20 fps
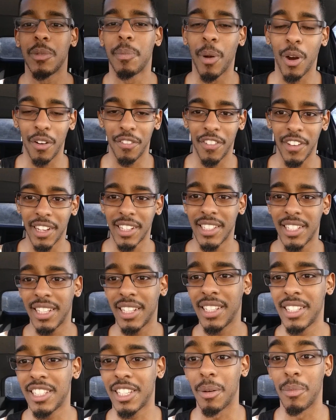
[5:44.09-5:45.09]
is
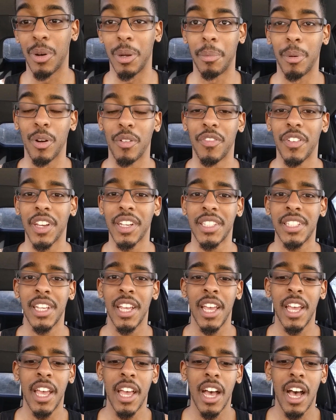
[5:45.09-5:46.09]
perfect, somewhat
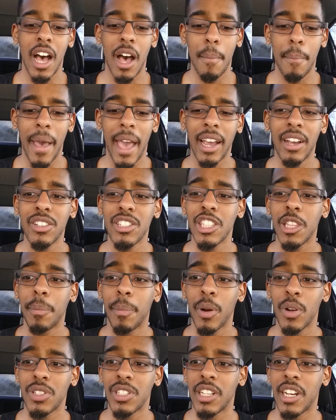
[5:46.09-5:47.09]
perfect. Um, back onto
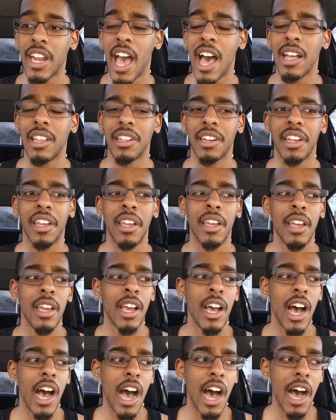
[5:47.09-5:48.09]
the personality.
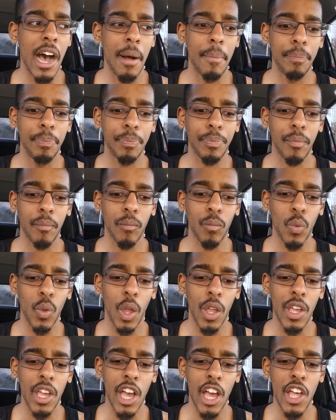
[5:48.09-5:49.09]
Um,
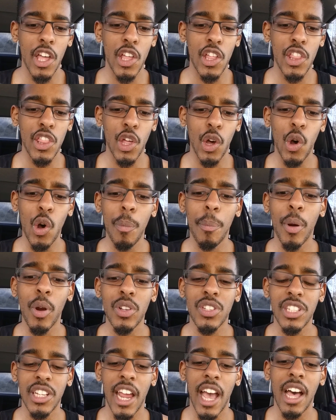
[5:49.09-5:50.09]
the whole
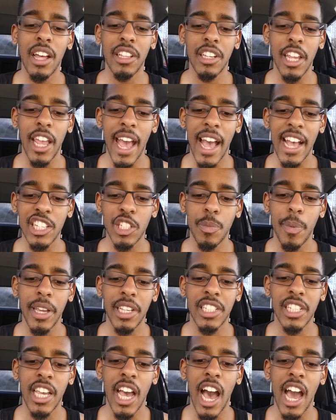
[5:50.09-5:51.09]
personality
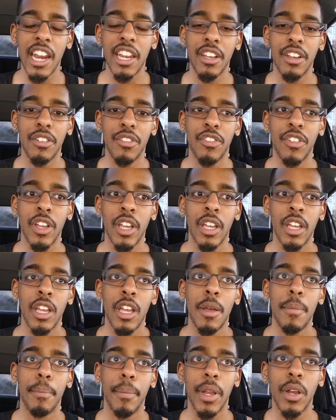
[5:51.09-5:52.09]
aspect kind of
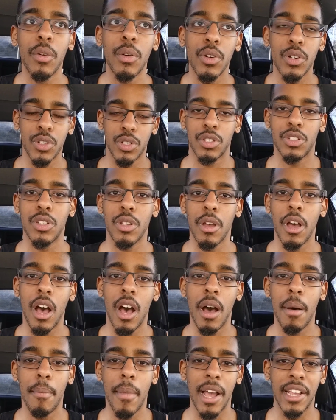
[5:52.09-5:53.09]
mirrors
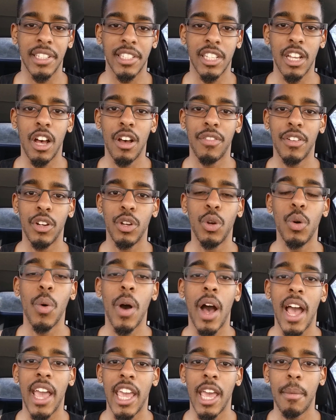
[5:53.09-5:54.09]
uh, myself and
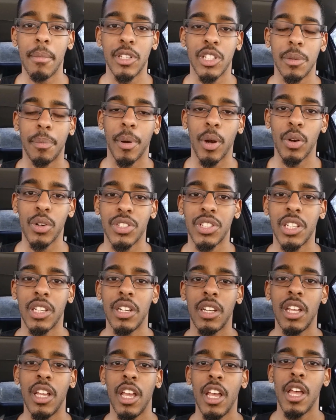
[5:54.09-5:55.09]
who I am as a
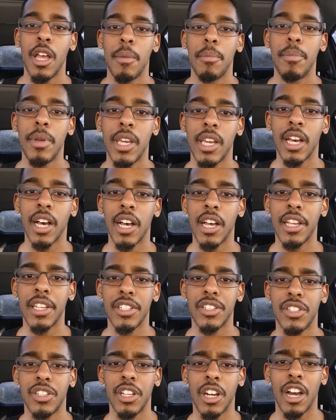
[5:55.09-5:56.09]
person
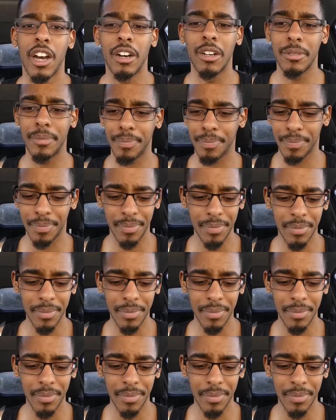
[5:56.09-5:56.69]
because, you know,